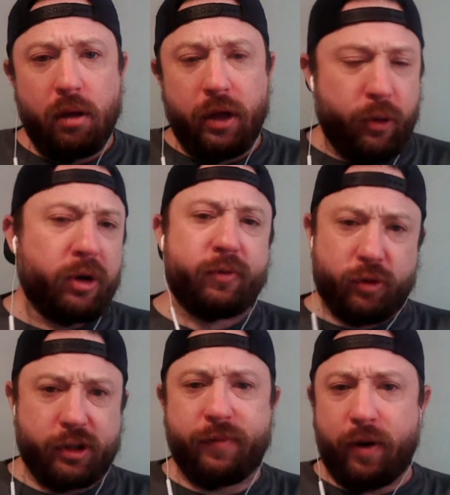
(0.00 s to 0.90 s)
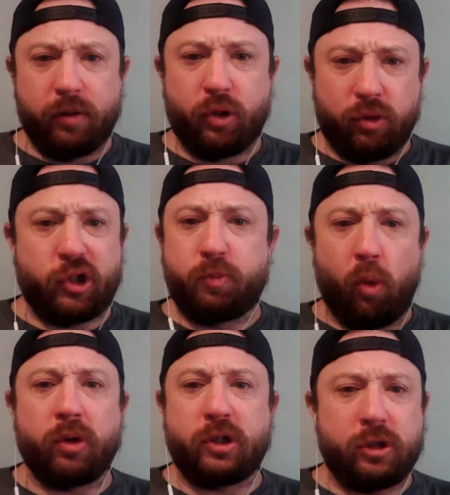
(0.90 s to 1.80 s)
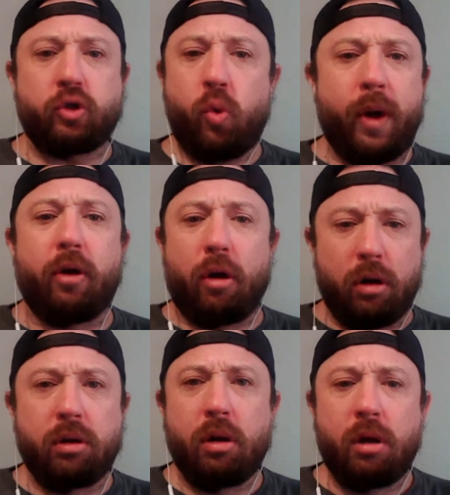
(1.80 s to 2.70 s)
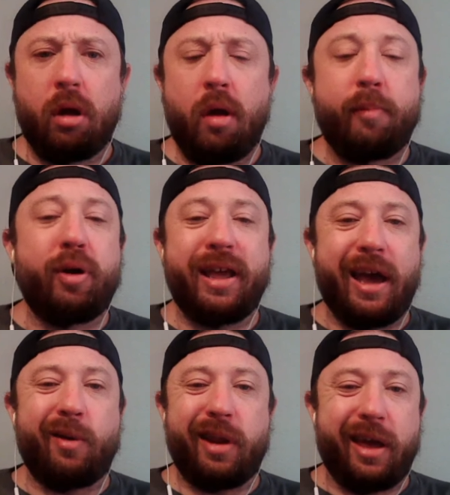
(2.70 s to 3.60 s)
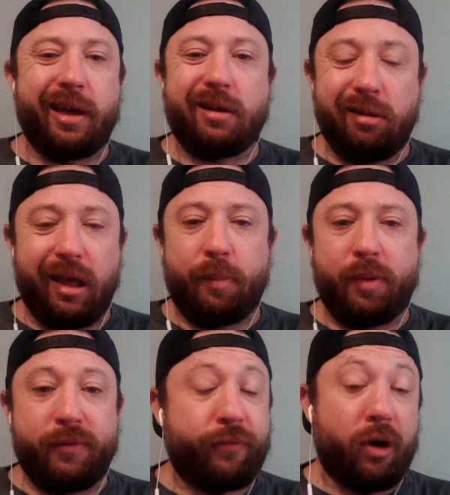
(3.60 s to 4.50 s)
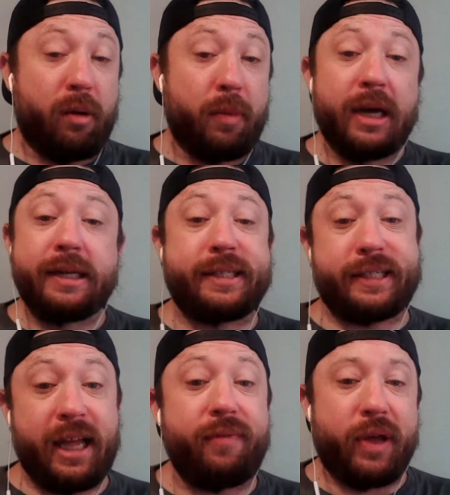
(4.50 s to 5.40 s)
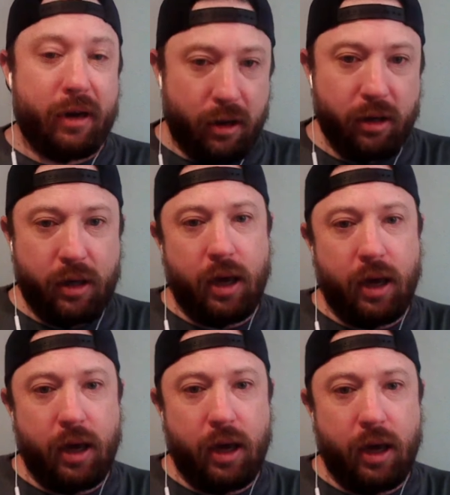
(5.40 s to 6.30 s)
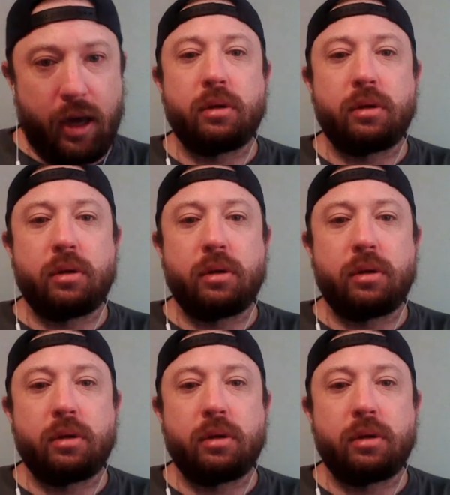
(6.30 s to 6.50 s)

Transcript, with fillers: University of Arizona Sports Twitter, putting out a clip from Steve Keim.